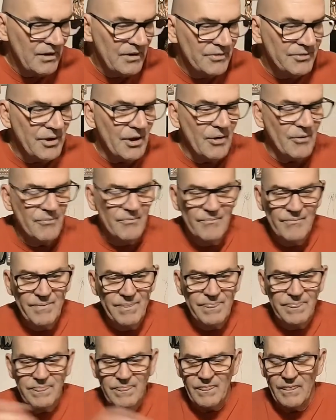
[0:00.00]
So,
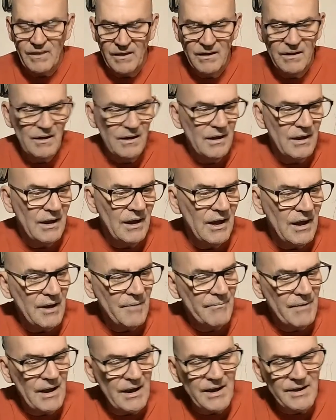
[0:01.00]

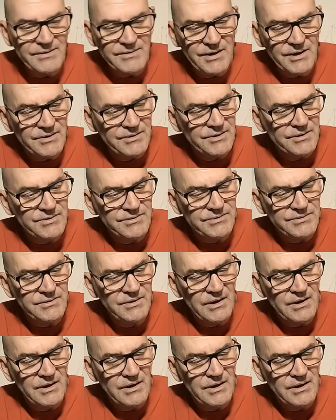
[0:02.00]
like I said, just